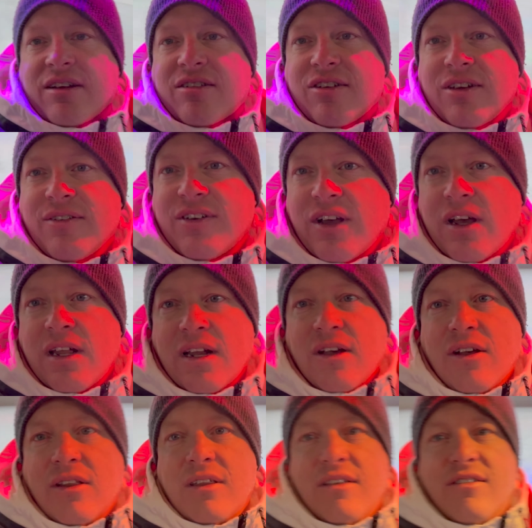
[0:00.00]
so you've got
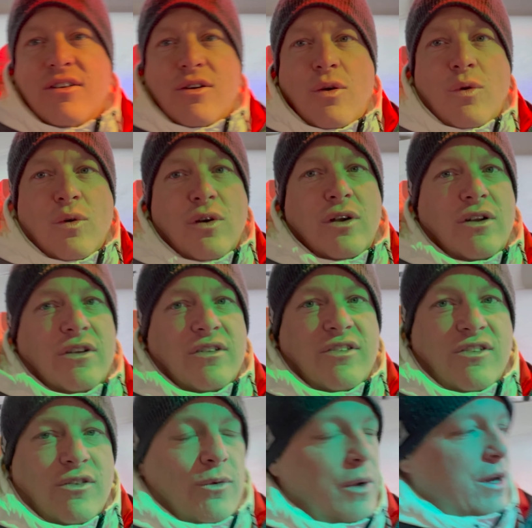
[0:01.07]
all these corners,
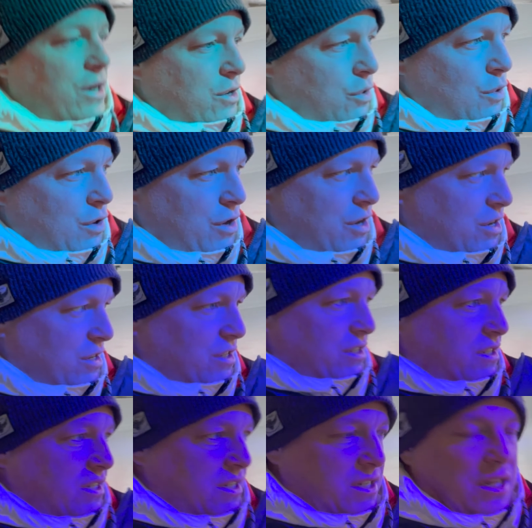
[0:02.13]
square
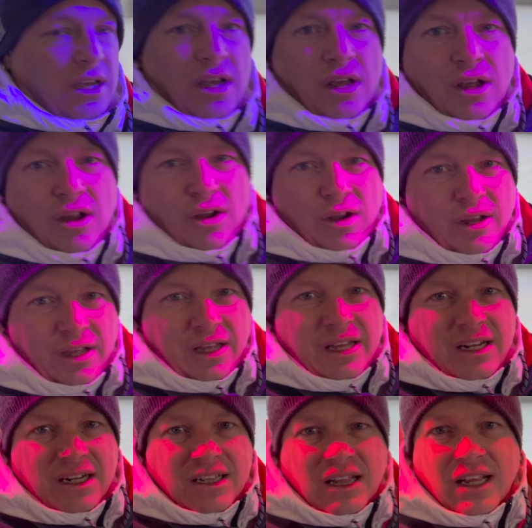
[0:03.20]
corners,
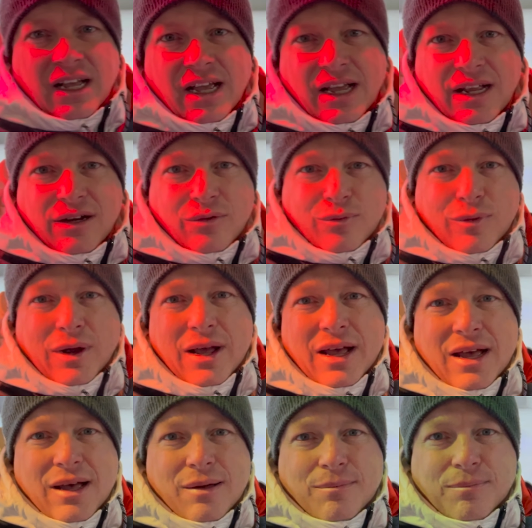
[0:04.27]
inclined
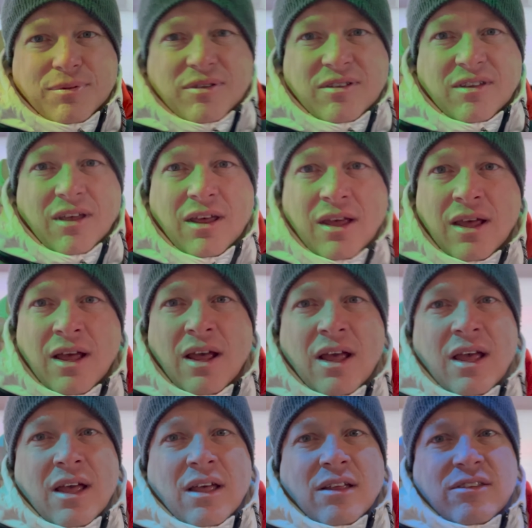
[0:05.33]
ramps.
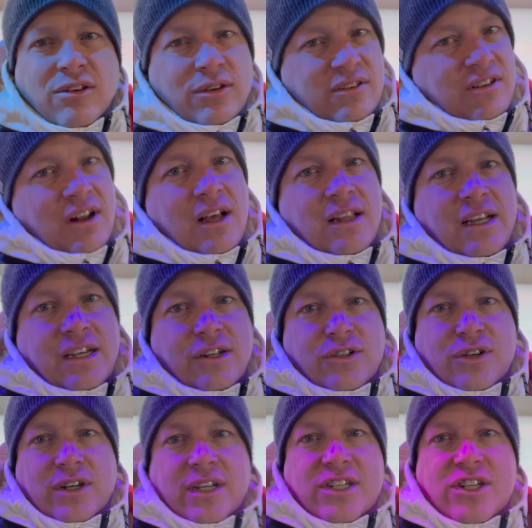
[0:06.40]
So it's not like a
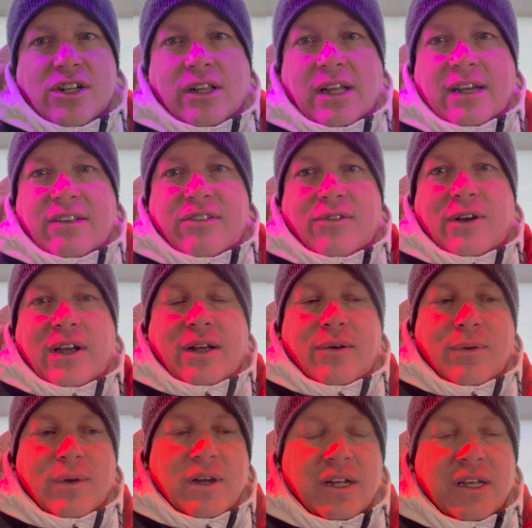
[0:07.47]
traditional ice rink
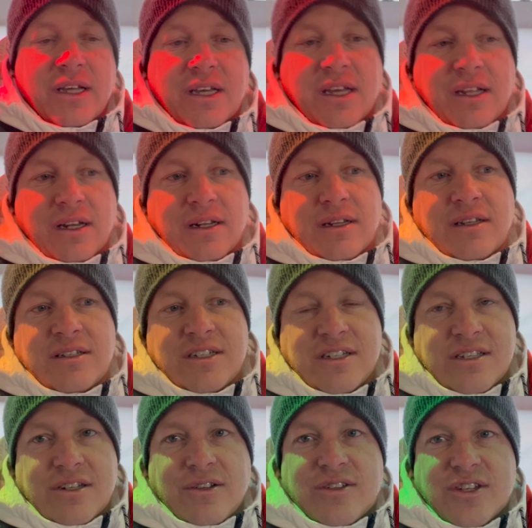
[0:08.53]
where you can
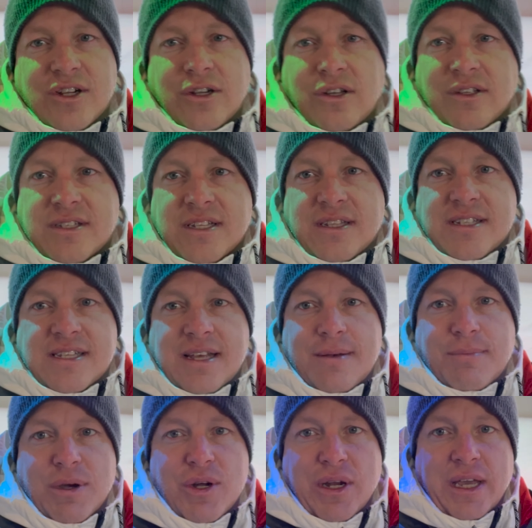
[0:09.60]
just do circles in the
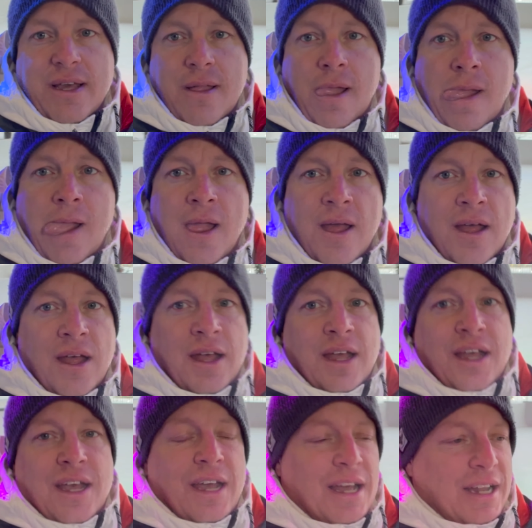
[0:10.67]
Zamboni
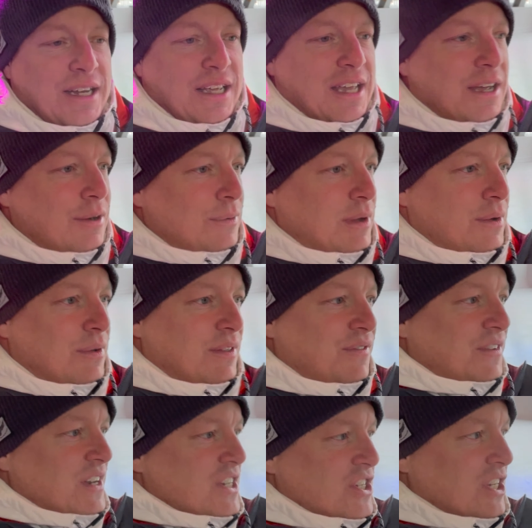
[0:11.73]
and get away with
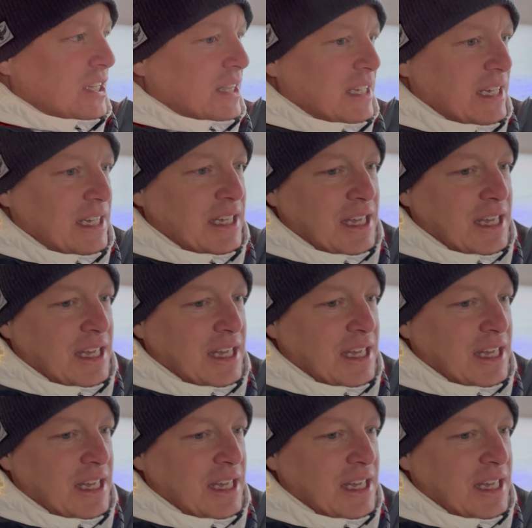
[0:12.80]
finishing the